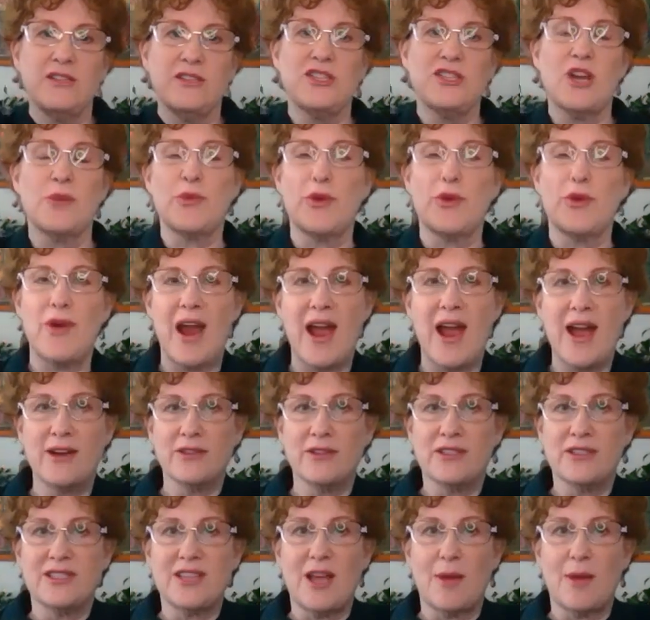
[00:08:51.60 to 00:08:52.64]
jump
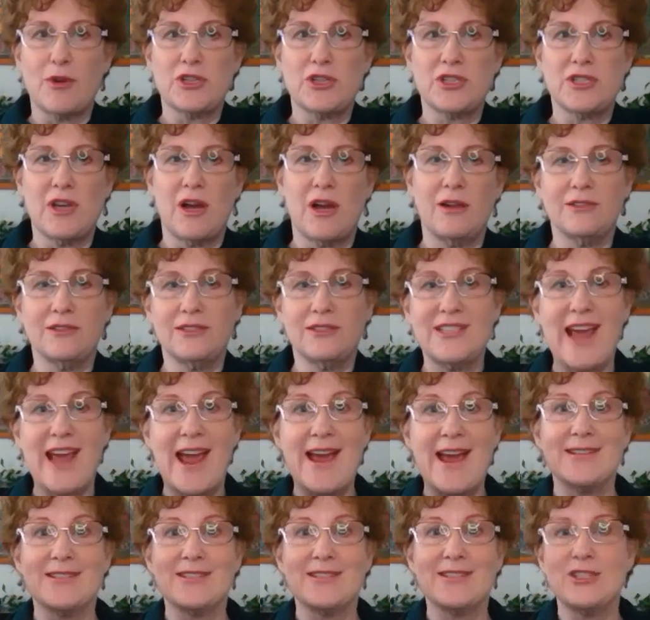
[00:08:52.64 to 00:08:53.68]
around, somersault,
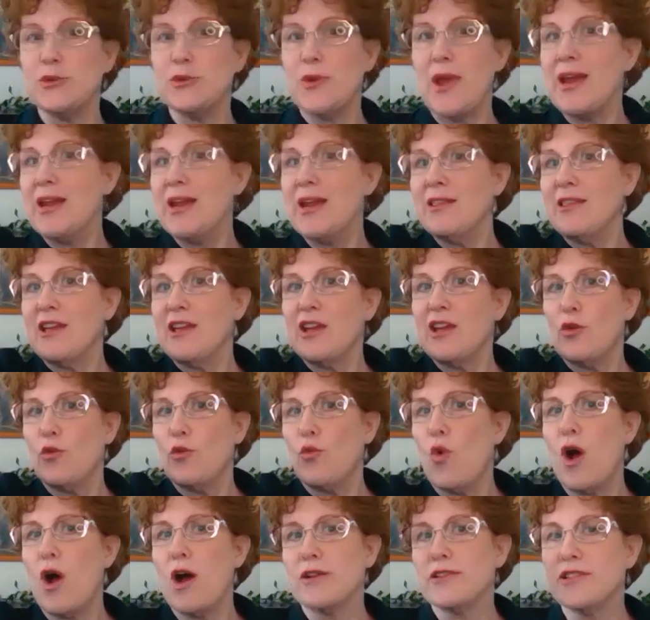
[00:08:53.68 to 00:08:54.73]
dance, do anything you
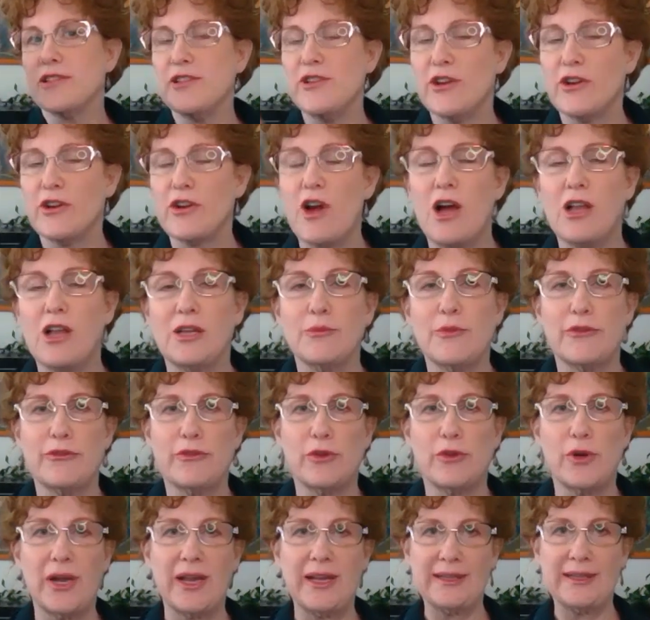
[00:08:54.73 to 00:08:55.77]
want in your column of
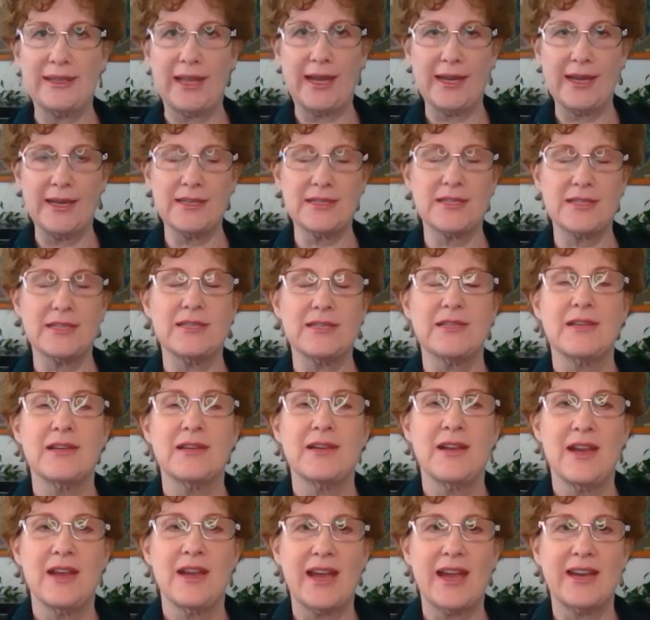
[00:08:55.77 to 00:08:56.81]
white light,
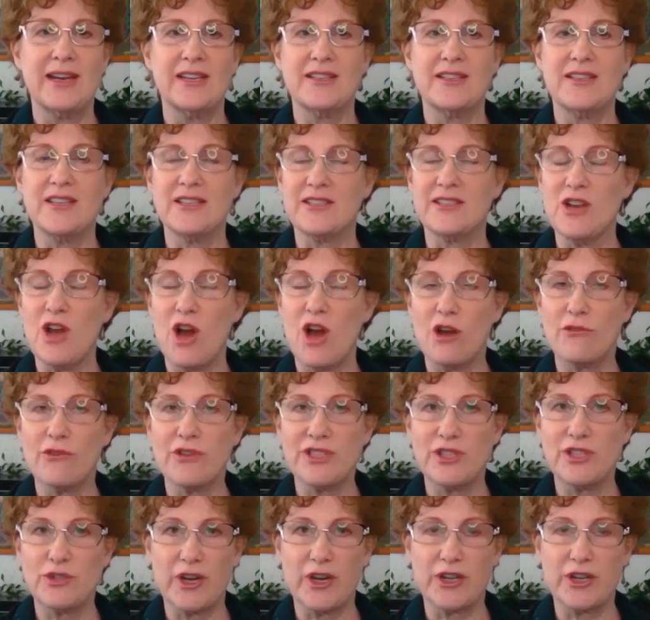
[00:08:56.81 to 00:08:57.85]
and it does not
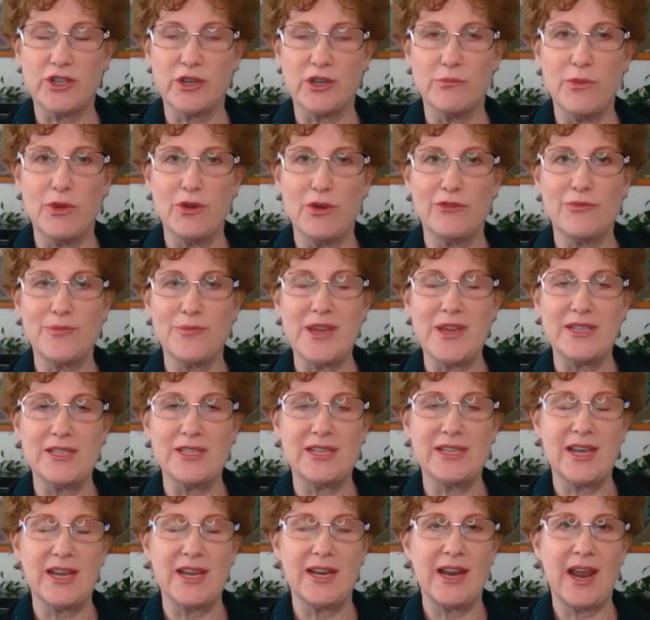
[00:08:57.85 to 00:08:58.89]
restrict your
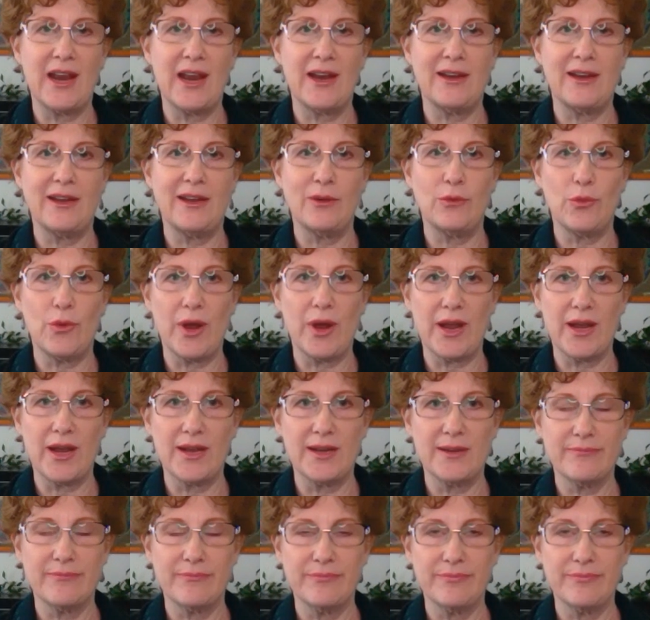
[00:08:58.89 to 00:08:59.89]
movement in any way.